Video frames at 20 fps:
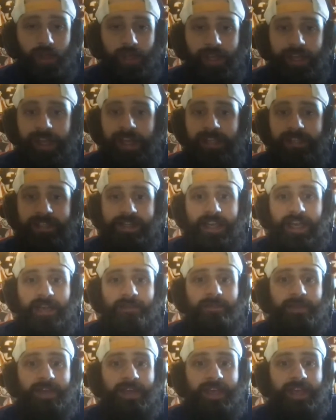He hasn't
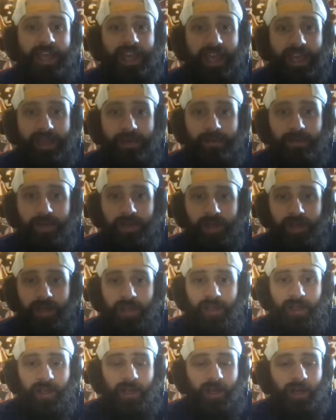had McCabe.
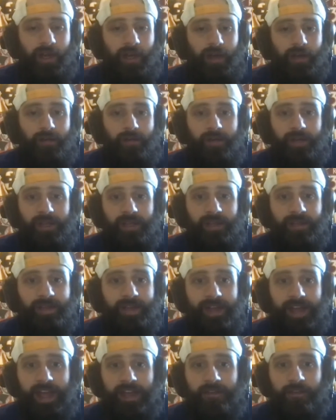He
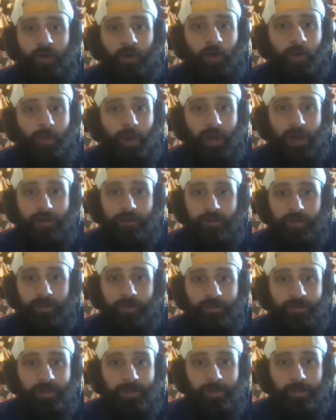didn't have Olmark for
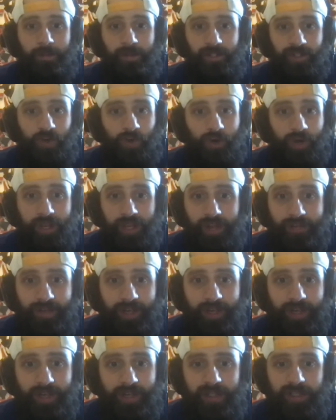the majority of
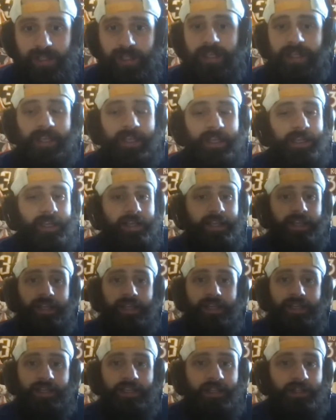it. Like,
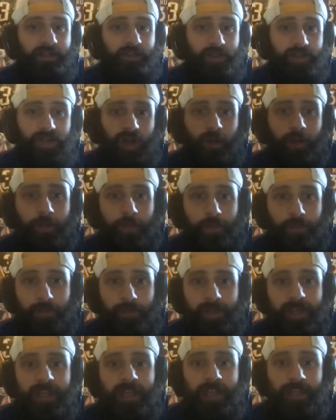those are
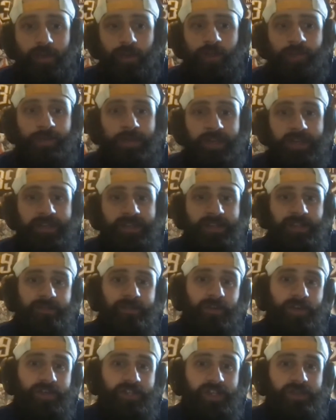3 huge pieces of
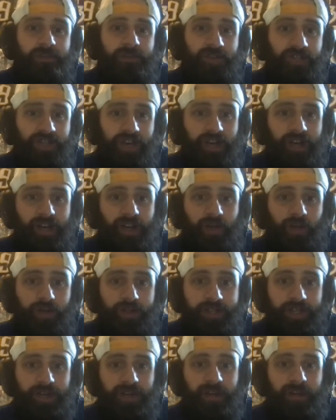your team: your starting
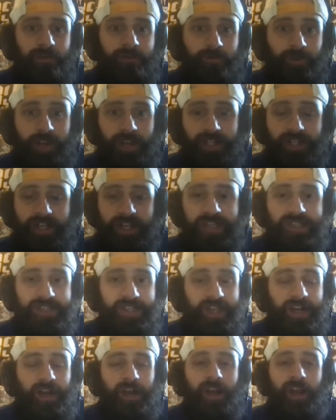goaltender, your franchise
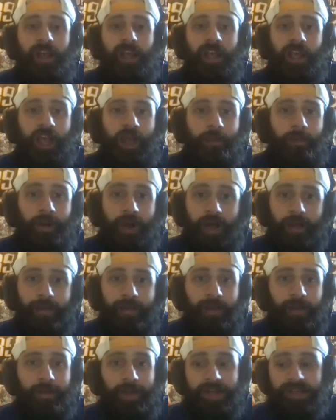center, and probably
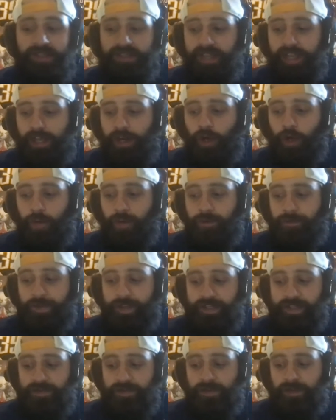your best stay-at-home
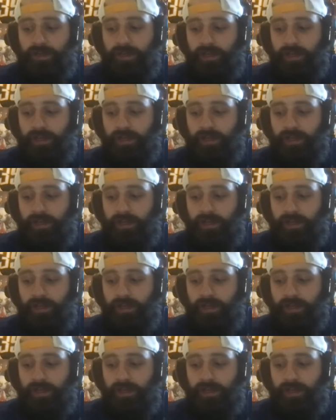defenseman.